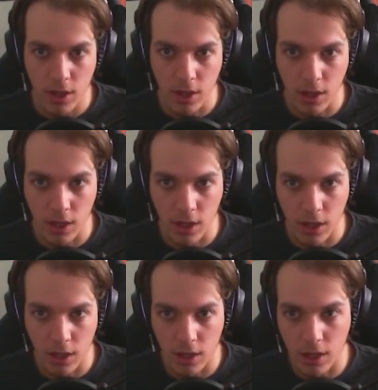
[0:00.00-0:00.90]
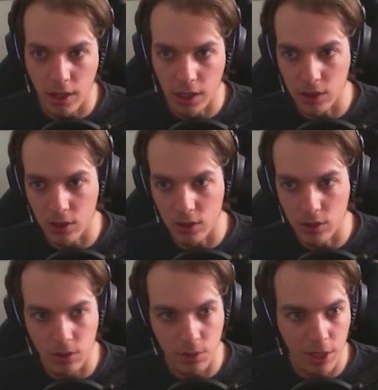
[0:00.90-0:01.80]
And I don't
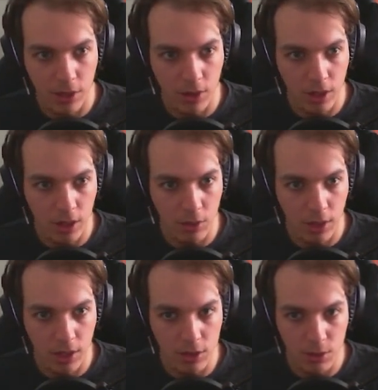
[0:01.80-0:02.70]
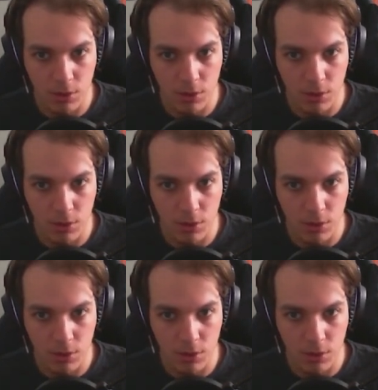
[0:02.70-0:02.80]
know about anyone else,